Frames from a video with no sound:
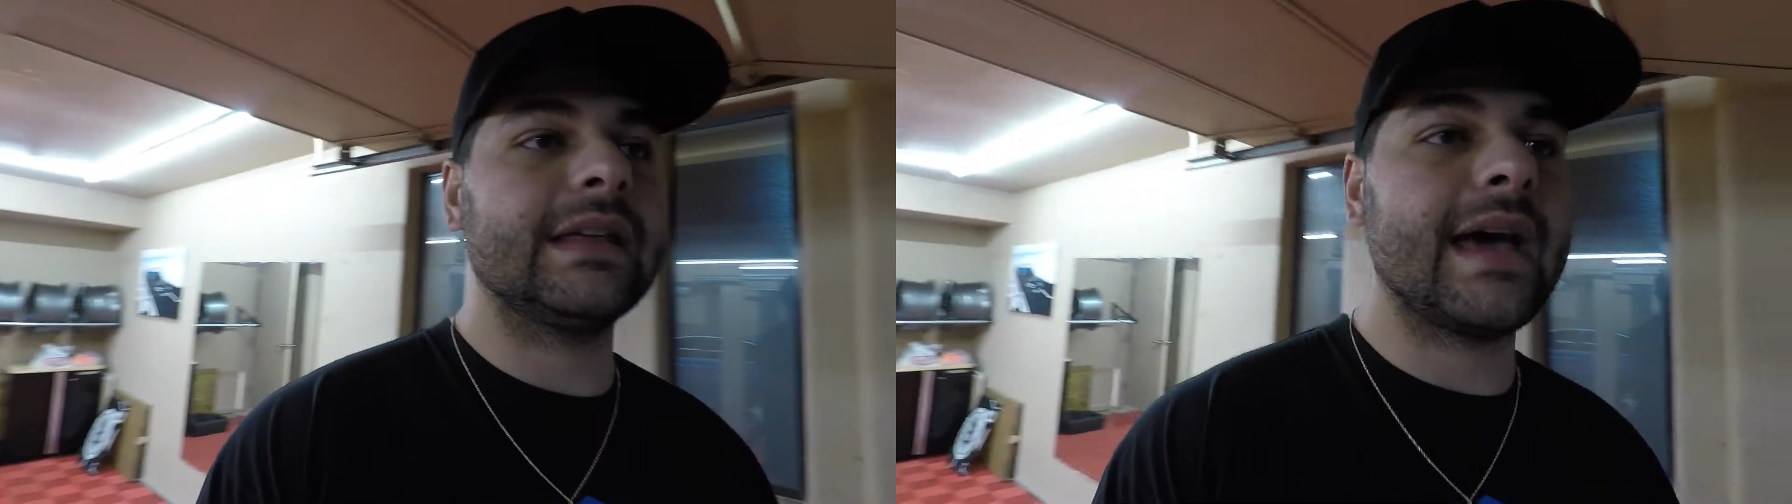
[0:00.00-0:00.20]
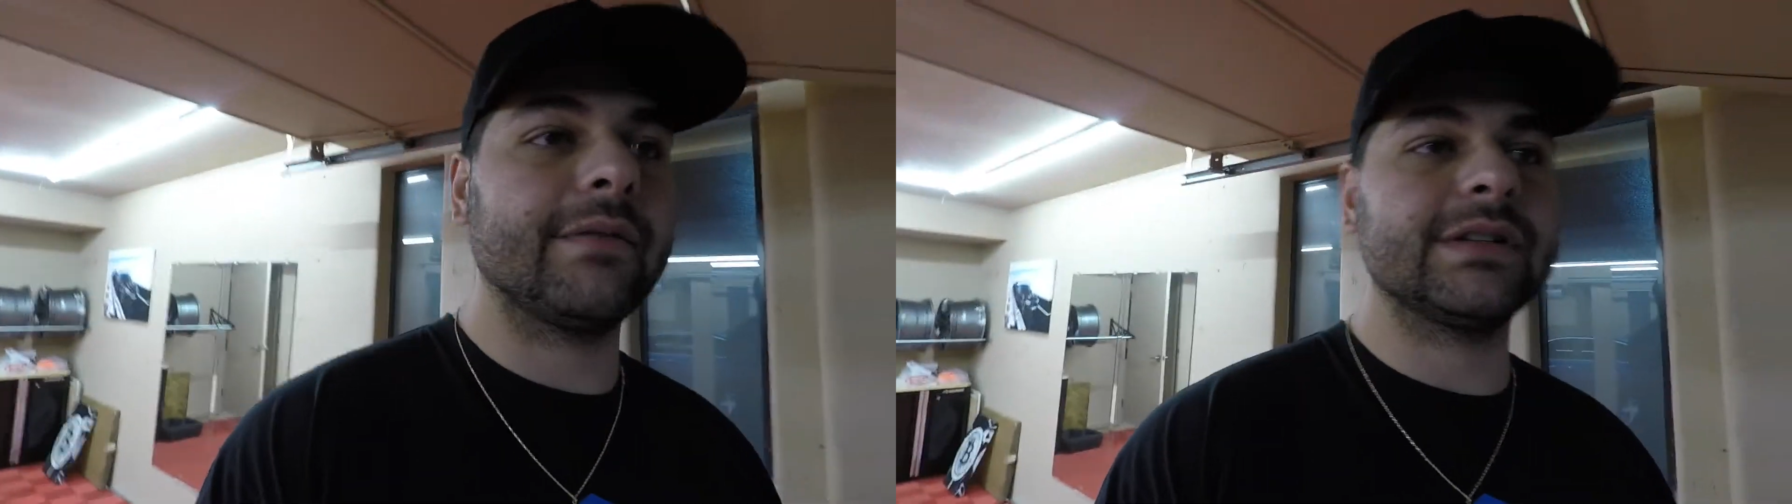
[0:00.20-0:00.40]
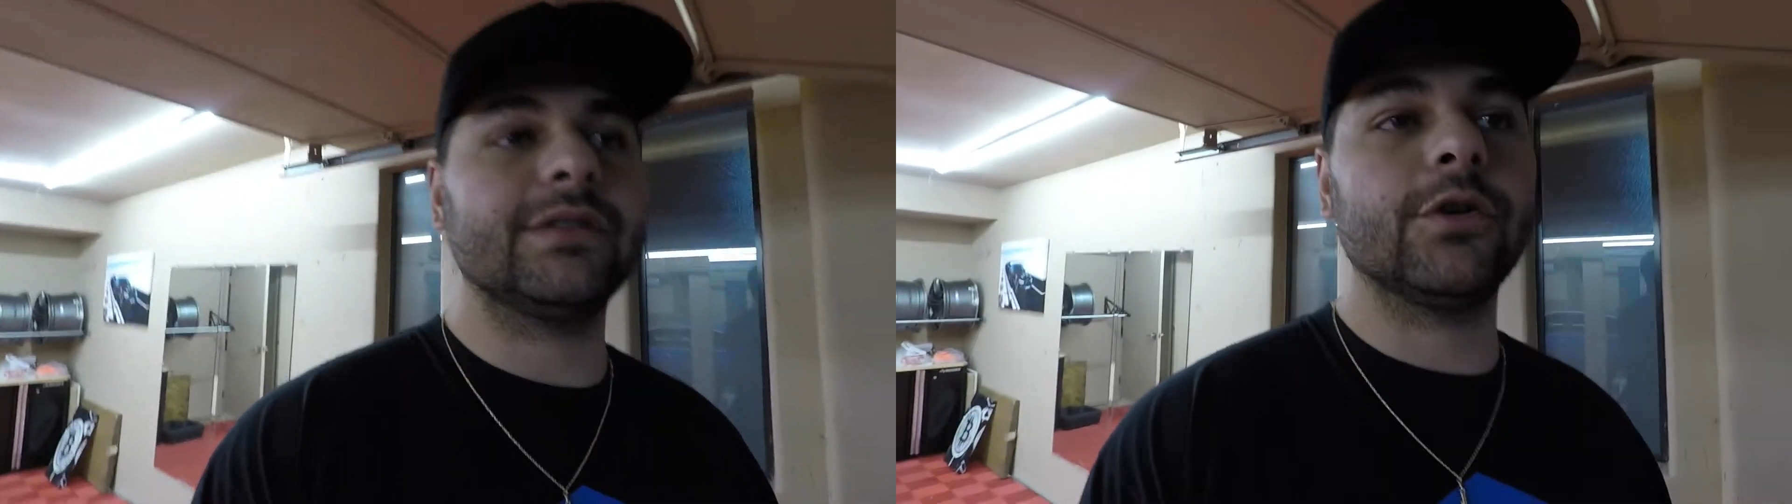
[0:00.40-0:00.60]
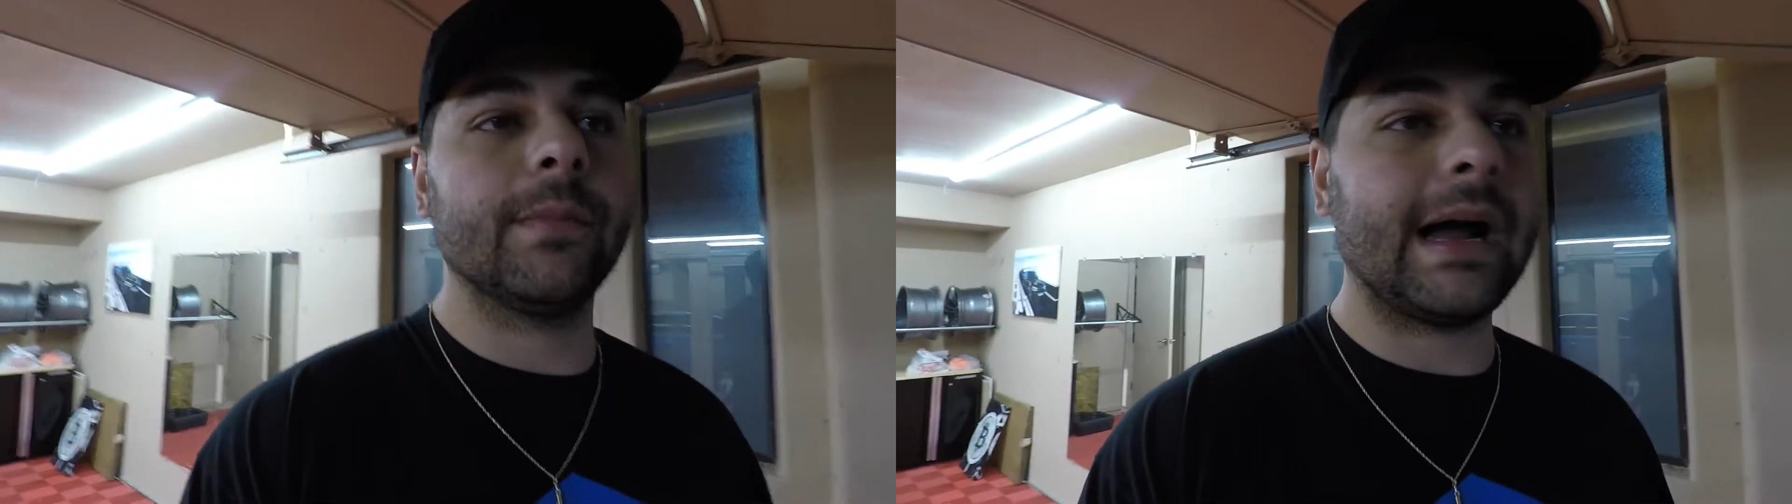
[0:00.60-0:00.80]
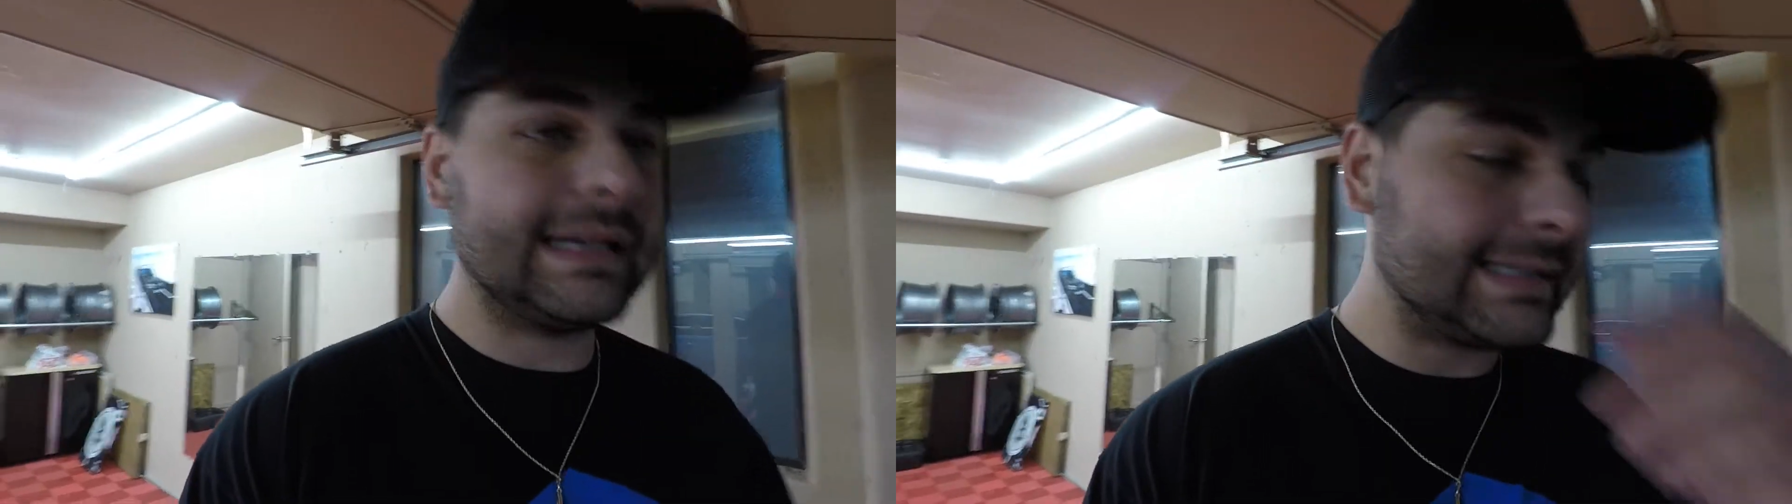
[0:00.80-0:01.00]
that was the newer
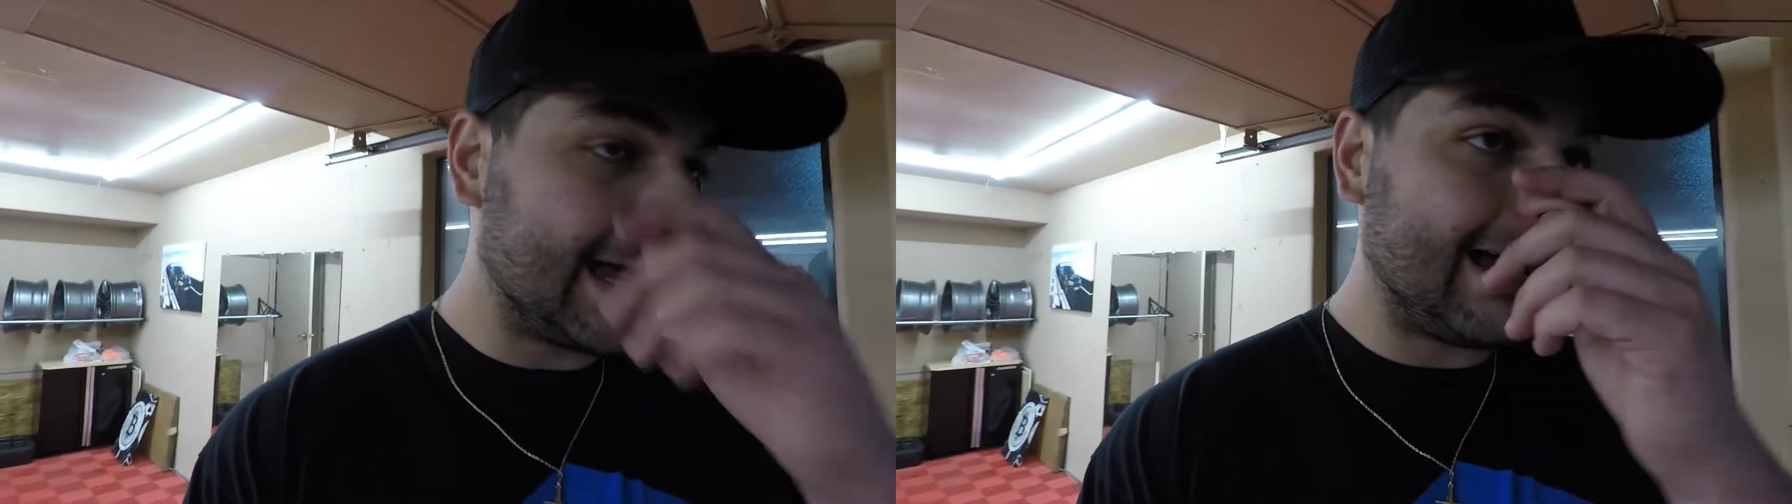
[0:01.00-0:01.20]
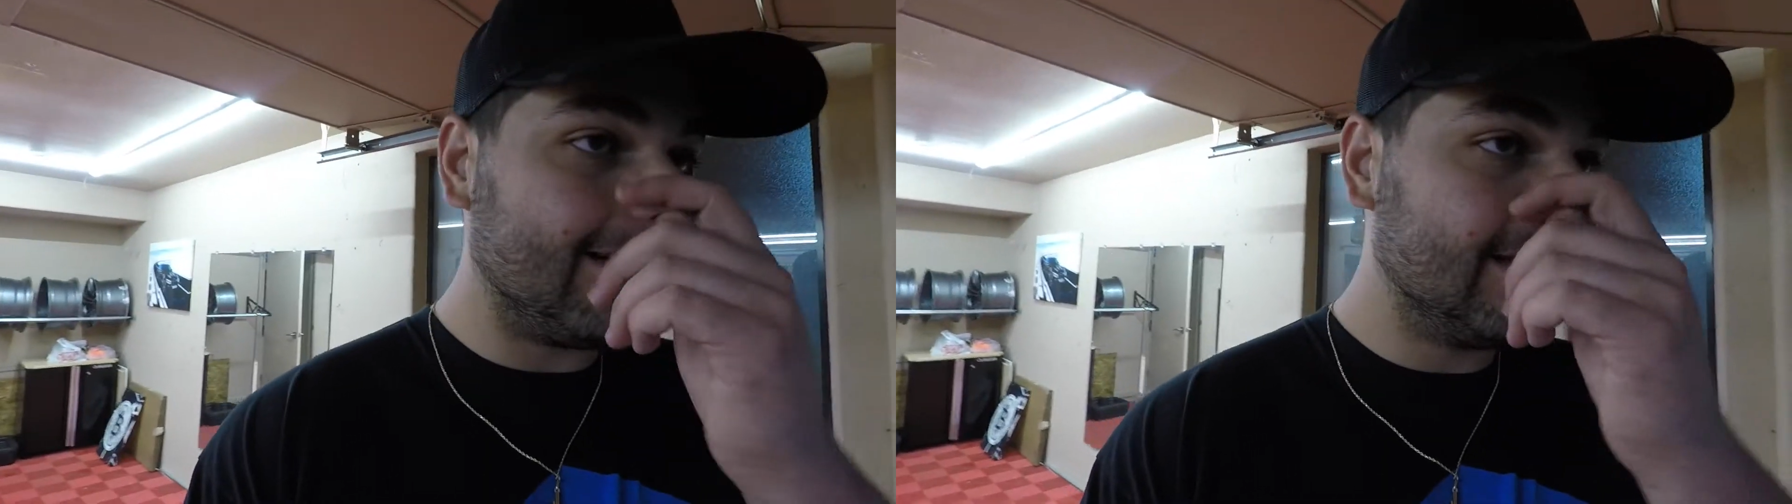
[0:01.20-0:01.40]
body style.